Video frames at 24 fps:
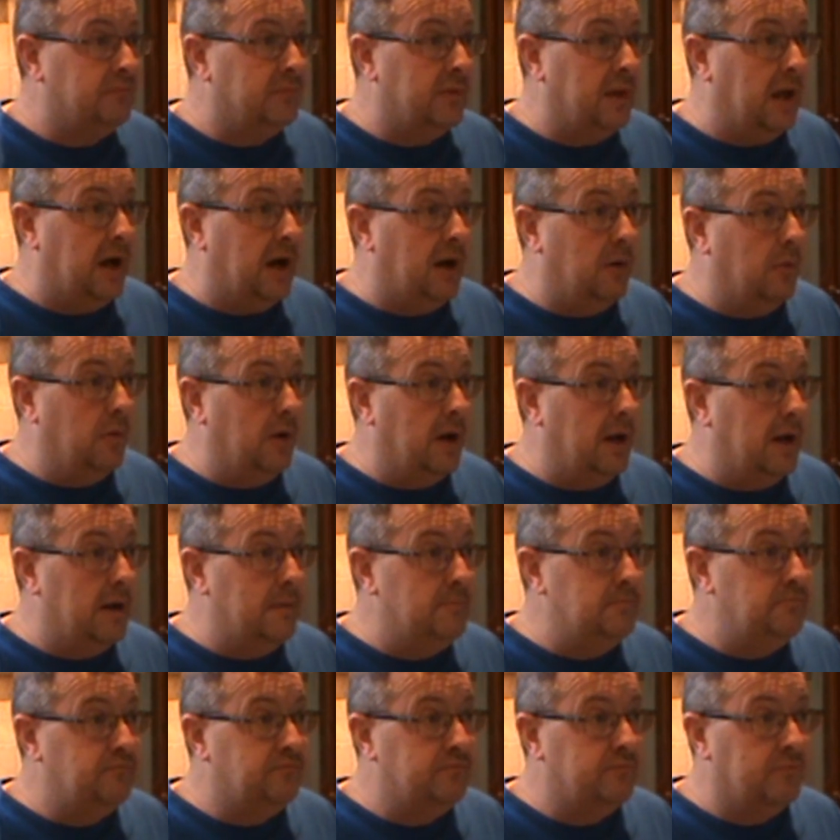Now,
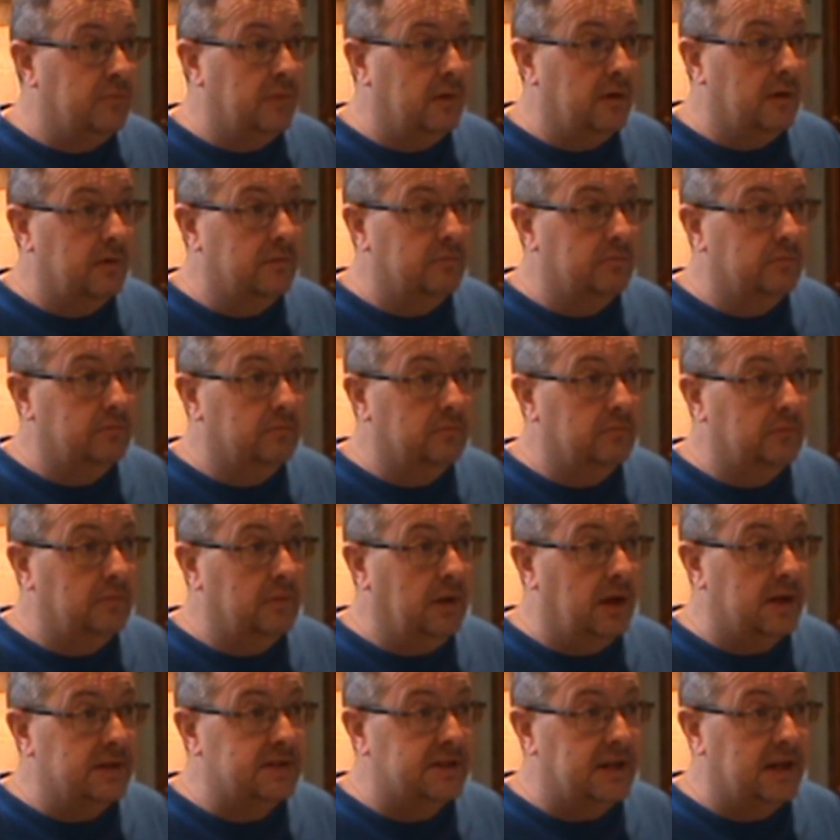
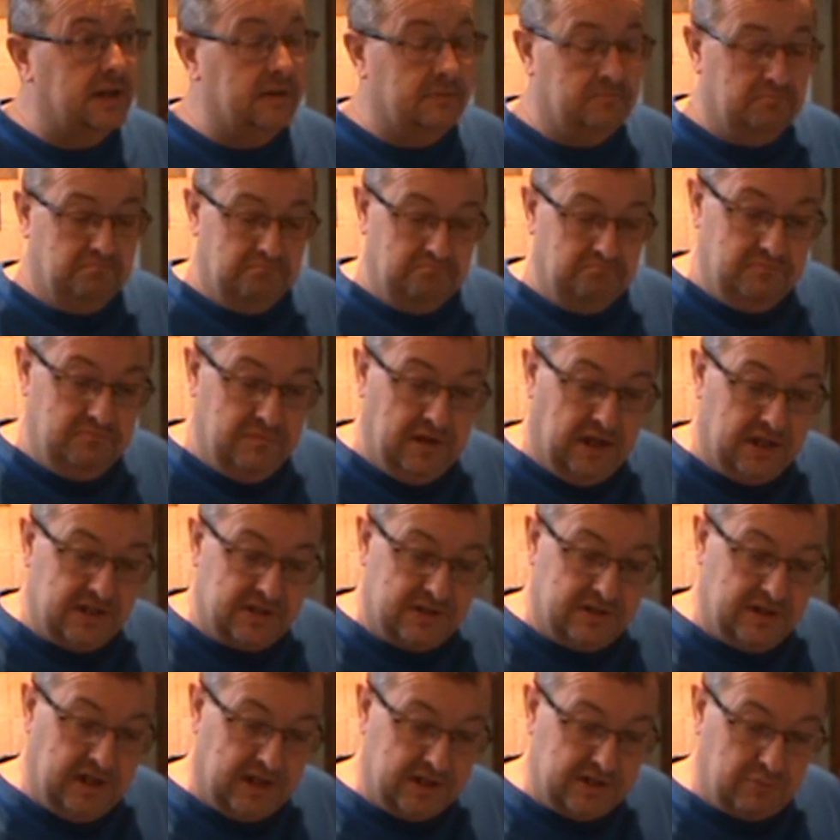like I say,
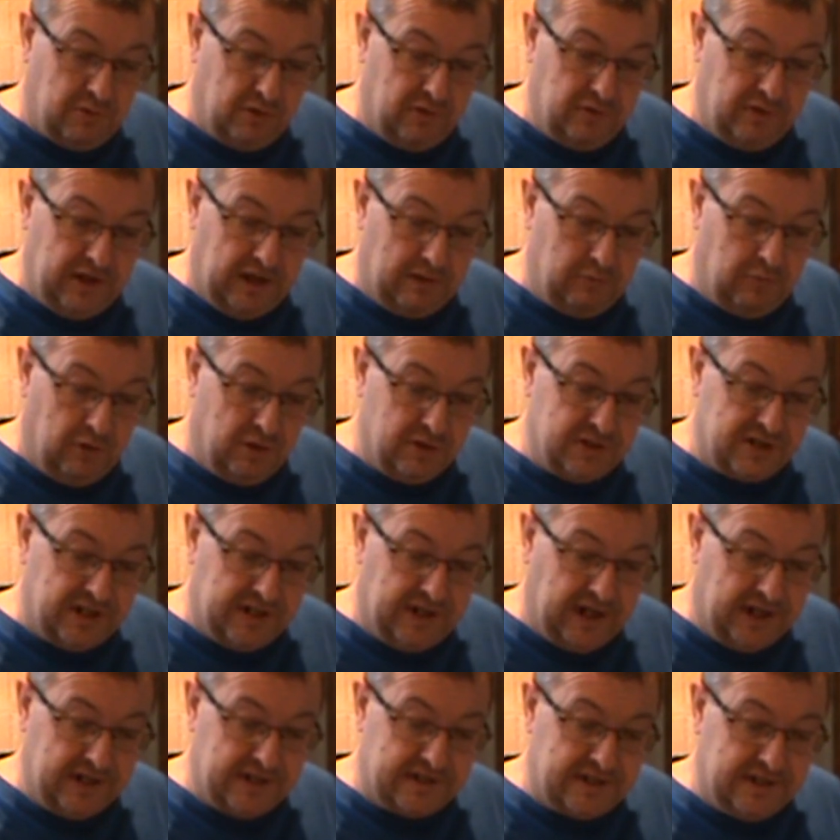that's what that was, and
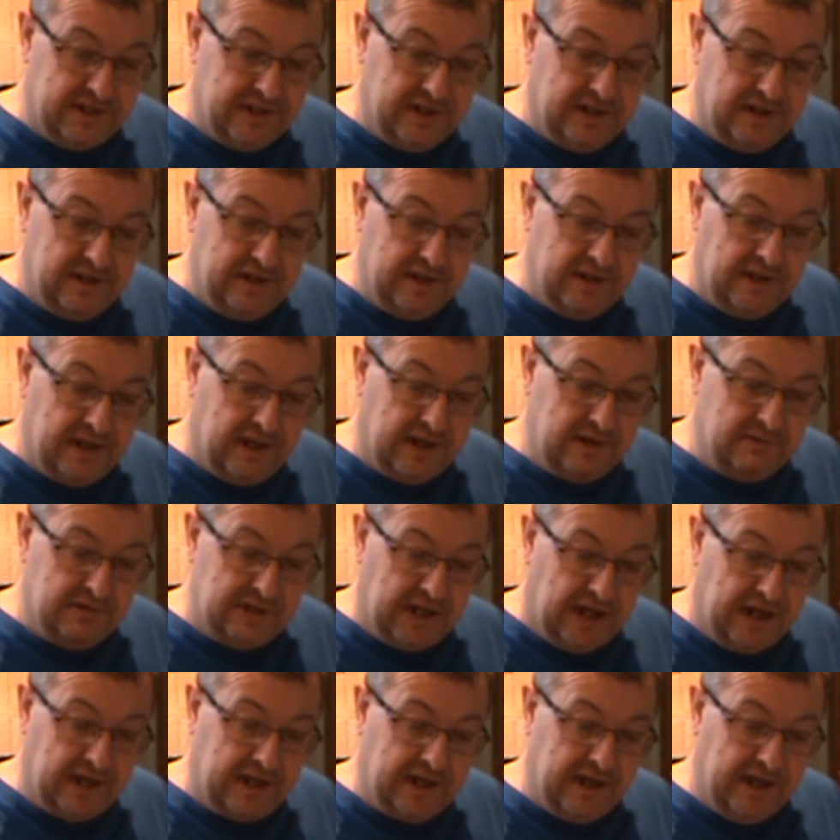they
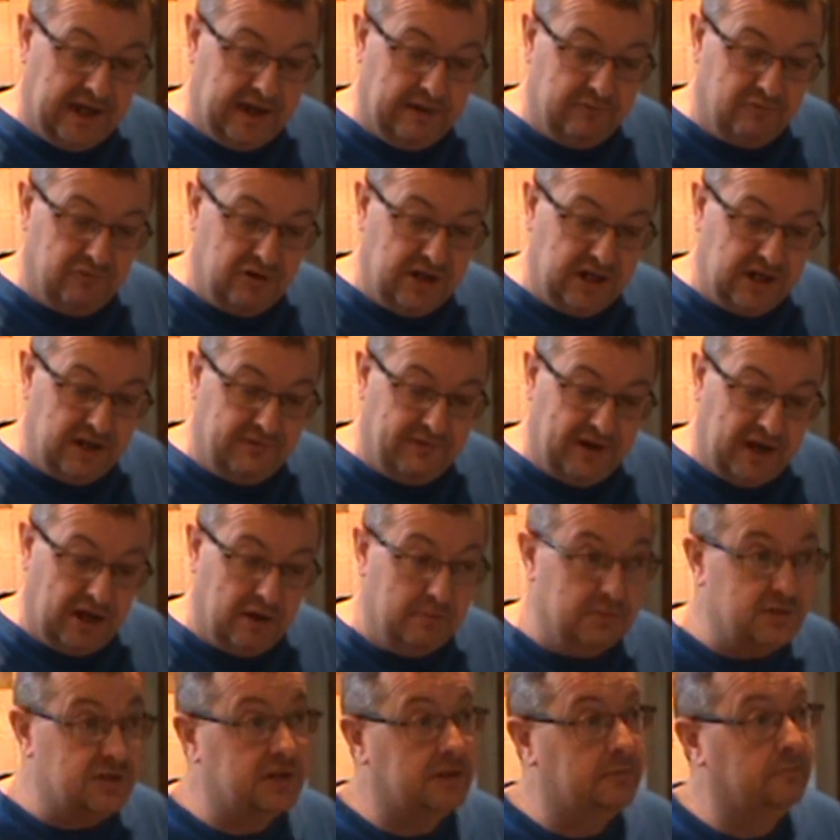
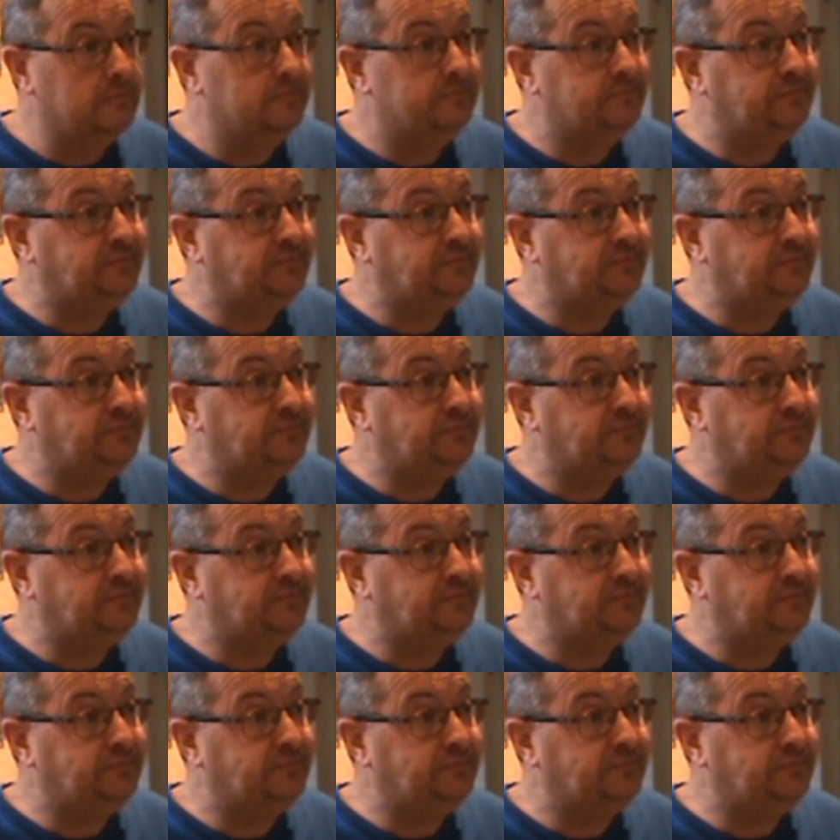redeveloped.